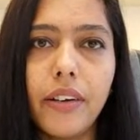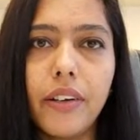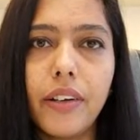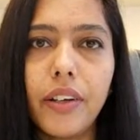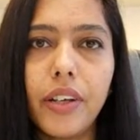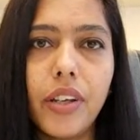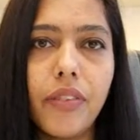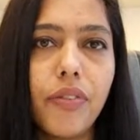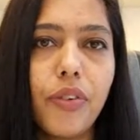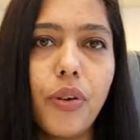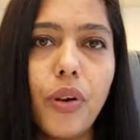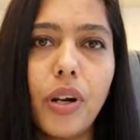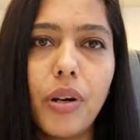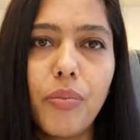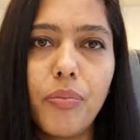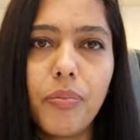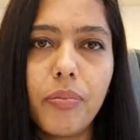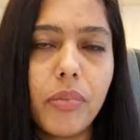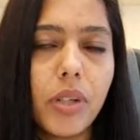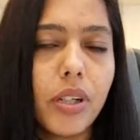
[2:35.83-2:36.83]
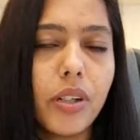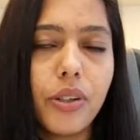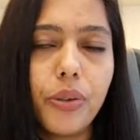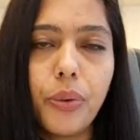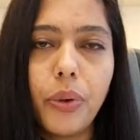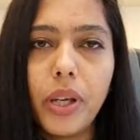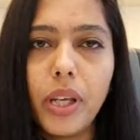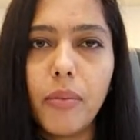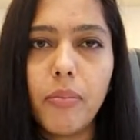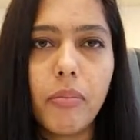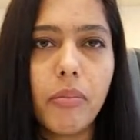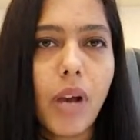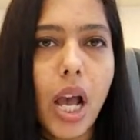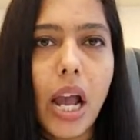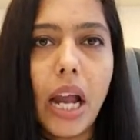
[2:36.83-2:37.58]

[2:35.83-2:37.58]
if you are doing